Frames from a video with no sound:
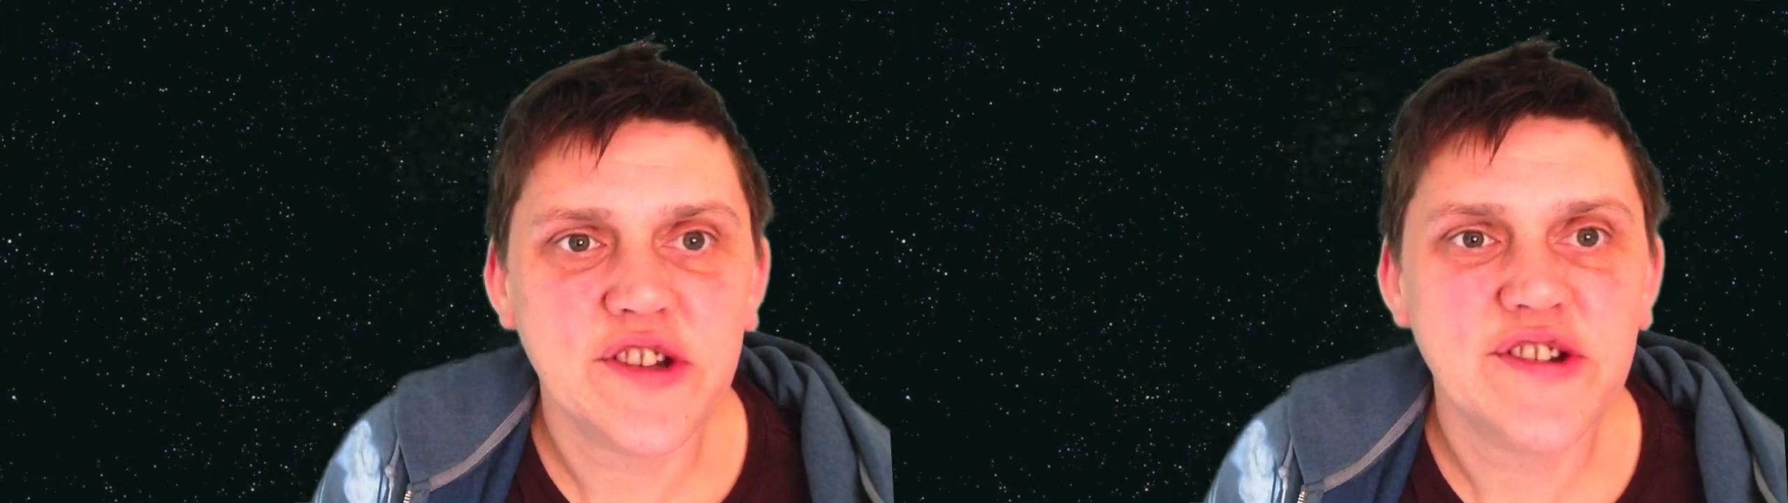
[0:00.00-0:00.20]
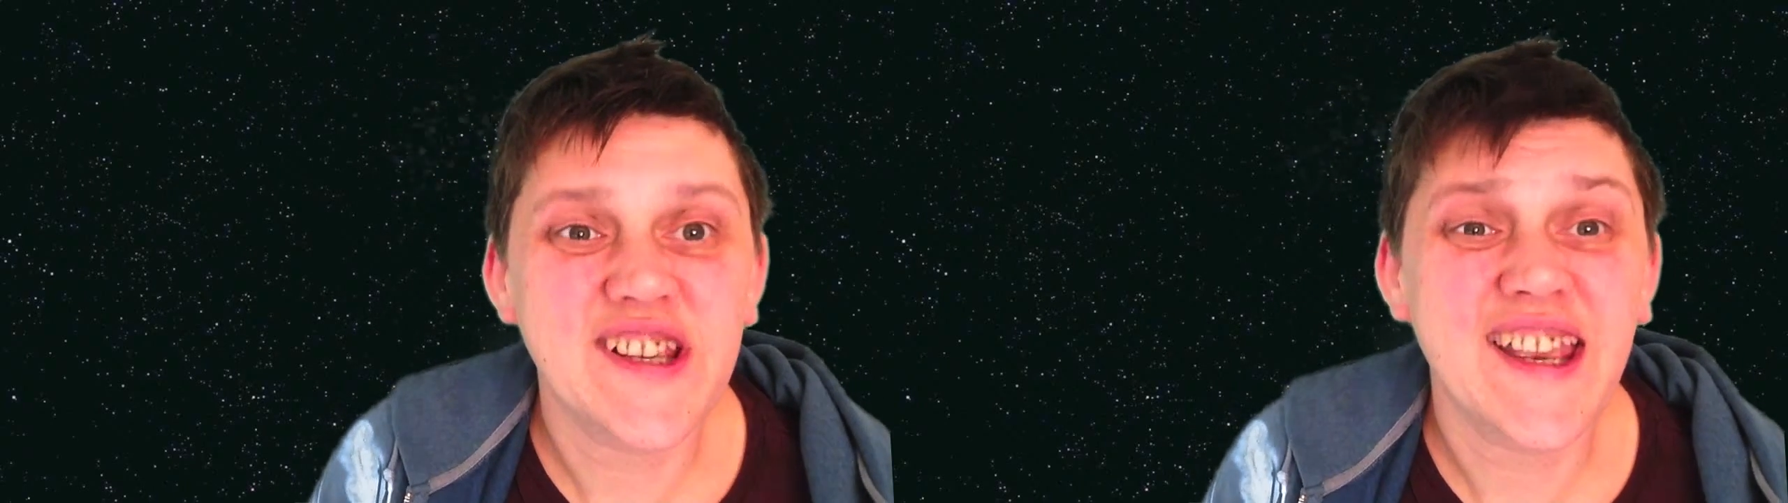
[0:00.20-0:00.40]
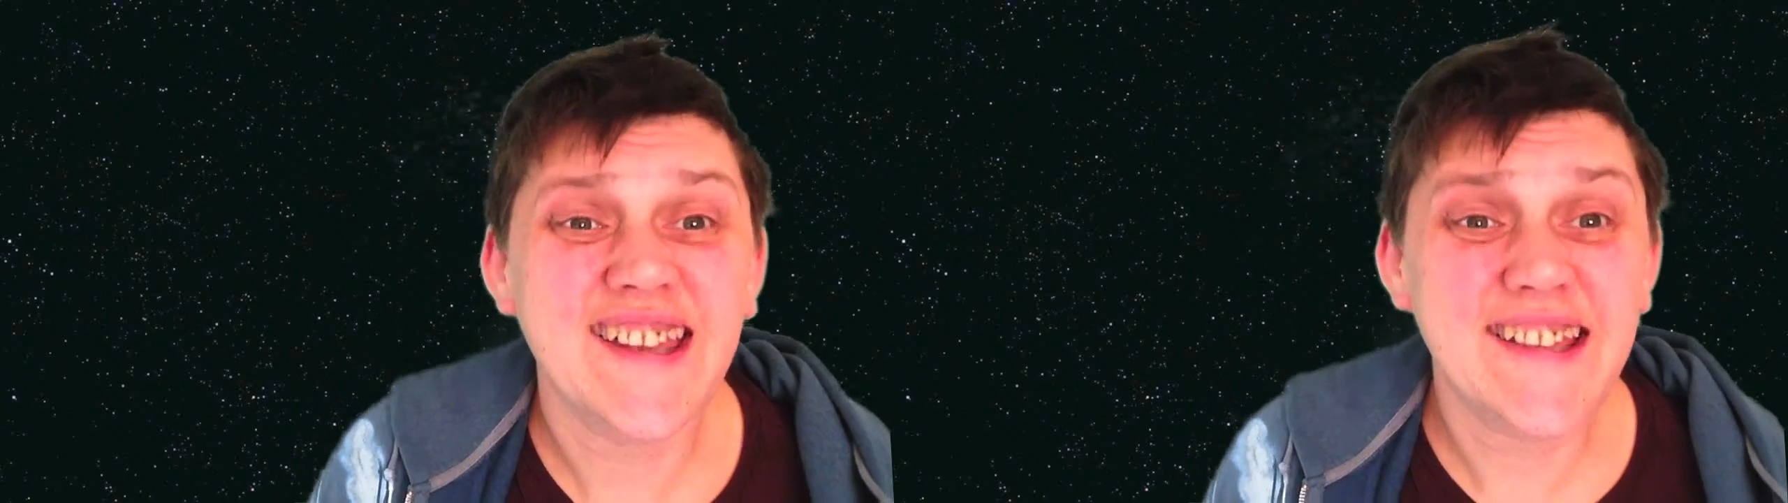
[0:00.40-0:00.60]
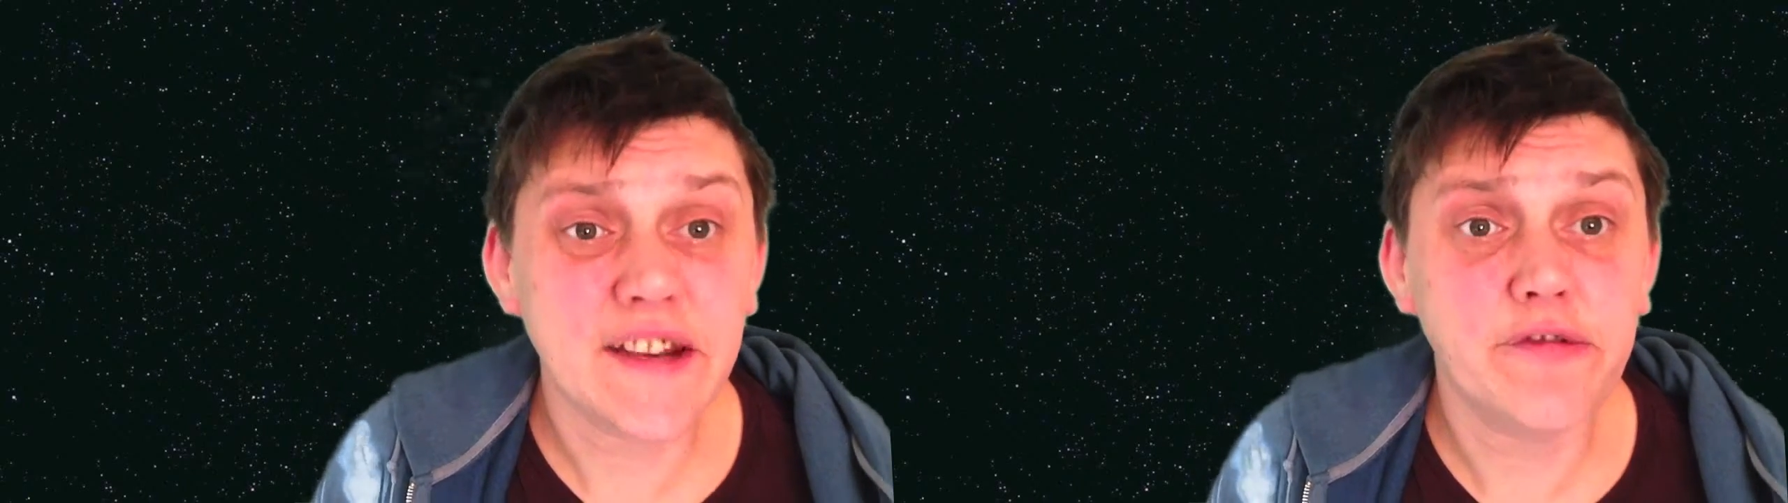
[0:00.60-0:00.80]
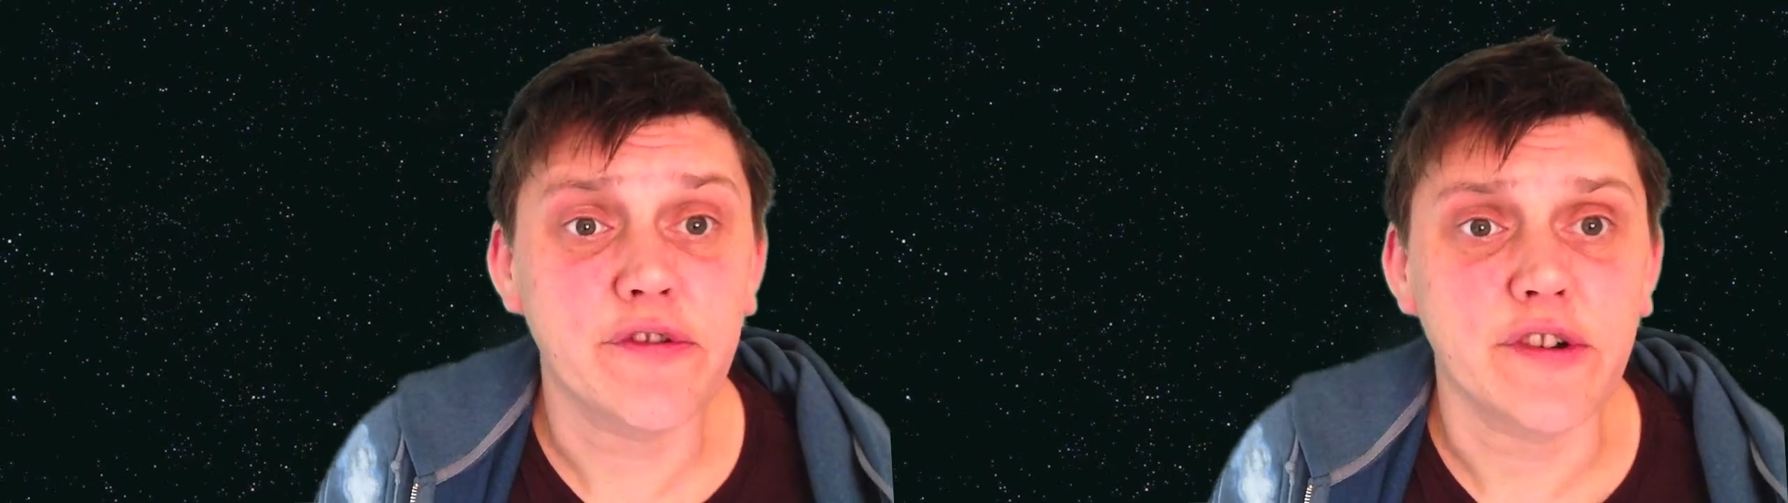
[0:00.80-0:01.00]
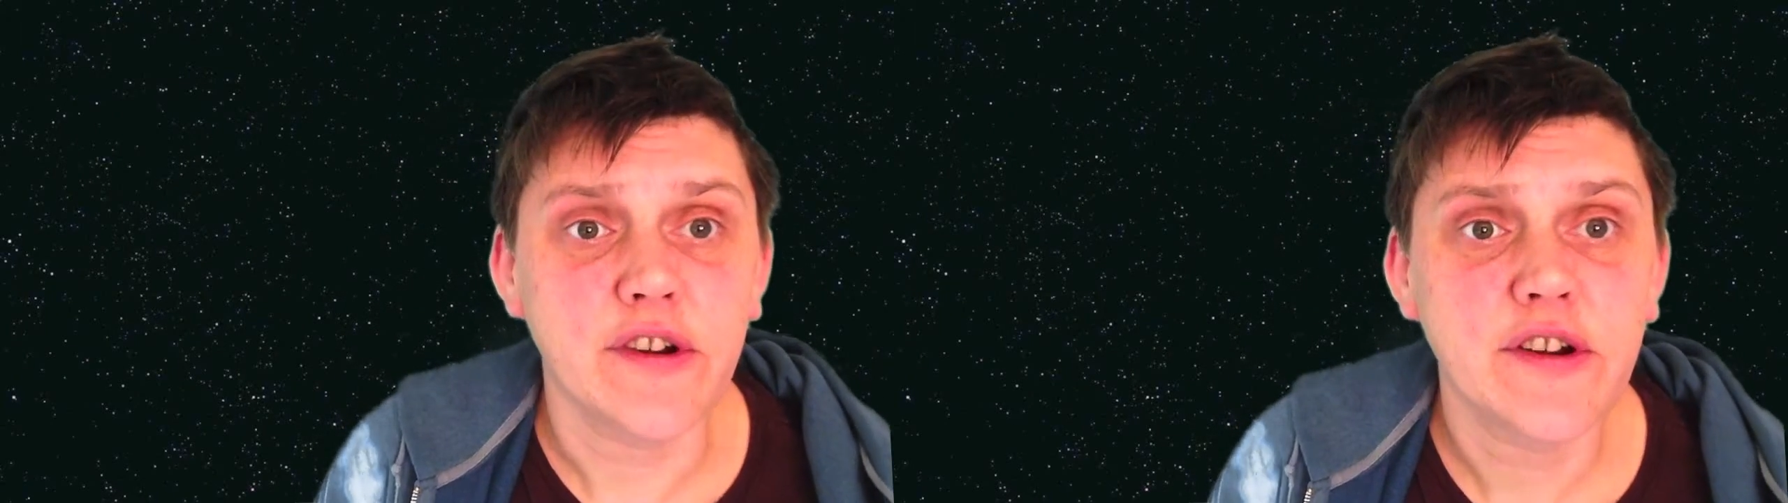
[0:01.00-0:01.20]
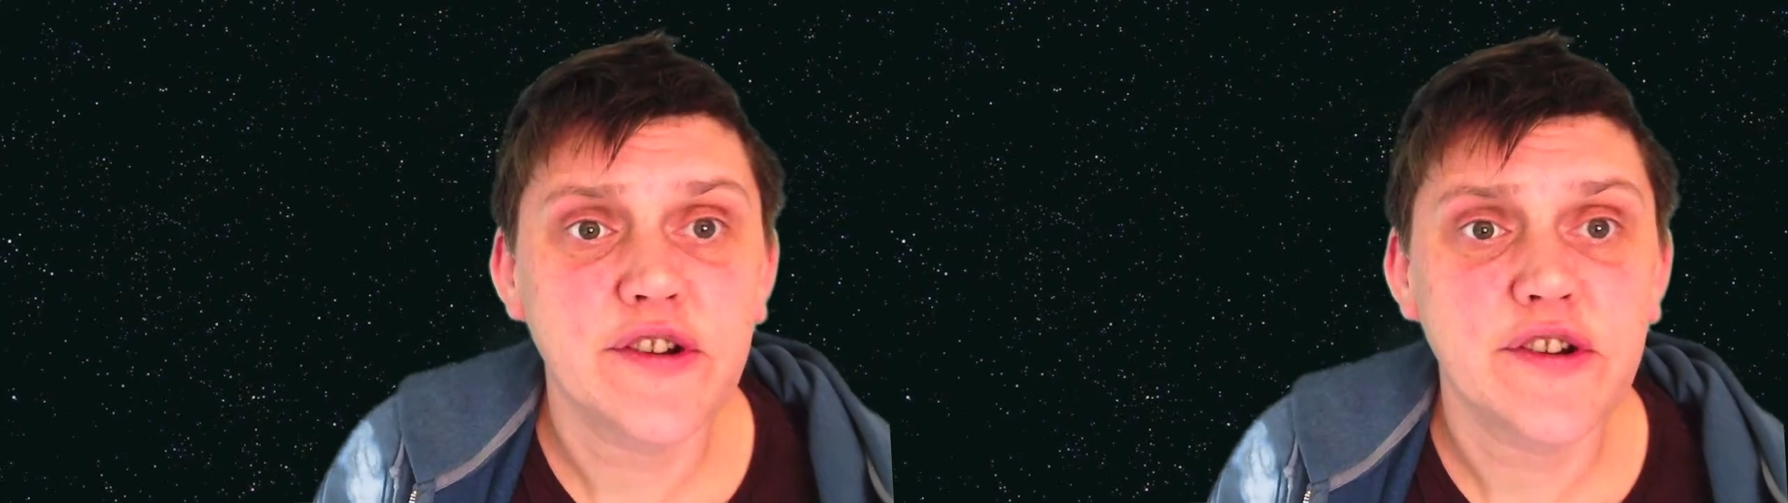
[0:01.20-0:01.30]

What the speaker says: using a different